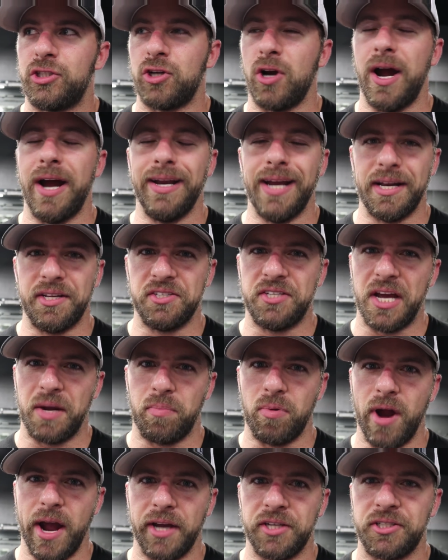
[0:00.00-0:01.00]
trying not to take
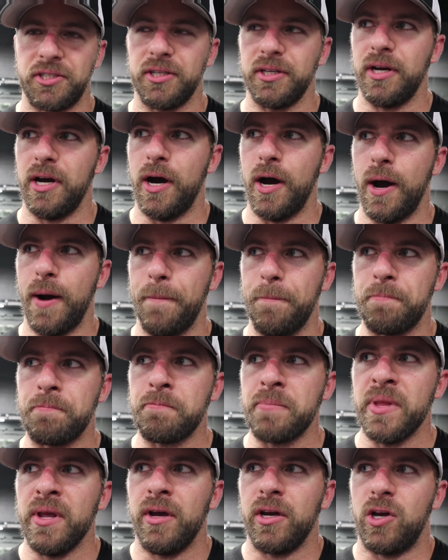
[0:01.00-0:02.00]
breaks. Um,
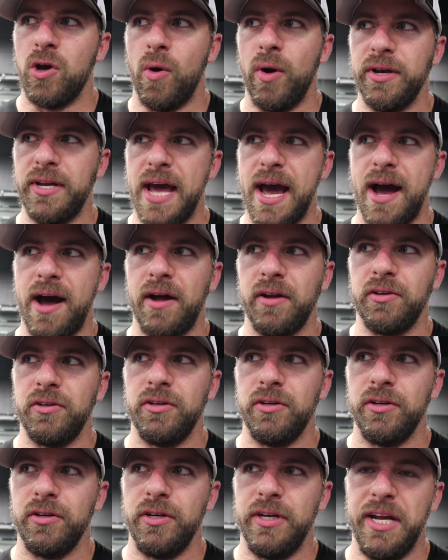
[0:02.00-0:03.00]
going down,
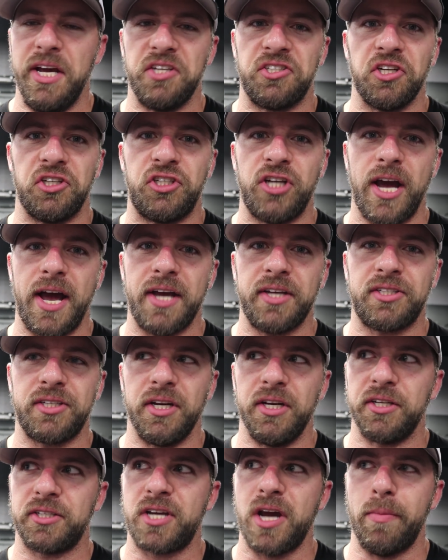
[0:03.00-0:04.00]
knees to chest,
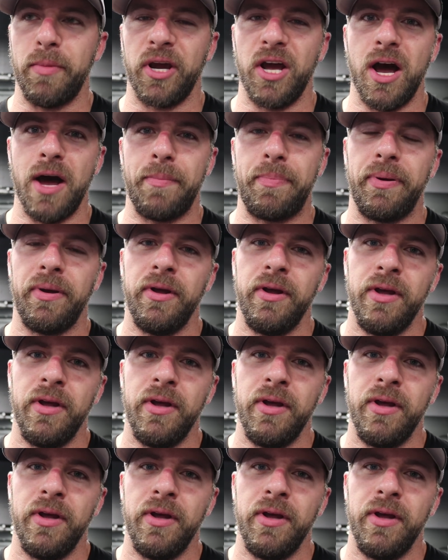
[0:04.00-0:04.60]
and just coming up